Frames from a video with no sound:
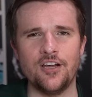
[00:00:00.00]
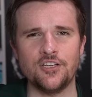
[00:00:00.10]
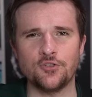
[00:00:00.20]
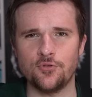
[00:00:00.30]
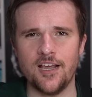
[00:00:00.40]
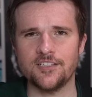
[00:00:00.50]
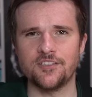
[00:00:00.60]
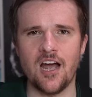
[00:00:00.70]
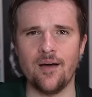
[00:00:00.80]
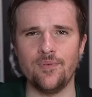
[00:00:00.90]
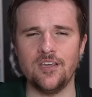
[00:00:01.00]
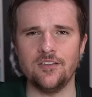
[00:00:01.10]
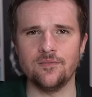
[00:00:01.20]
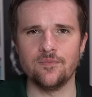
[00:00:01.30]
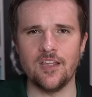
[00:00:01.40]
tricks
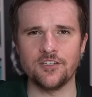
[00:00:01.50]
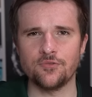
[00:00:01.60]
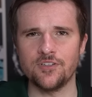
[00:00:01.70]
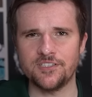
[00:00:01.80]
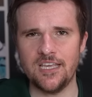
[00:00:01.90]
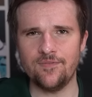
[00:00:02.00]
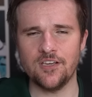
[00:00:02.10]
Dobby into receiving a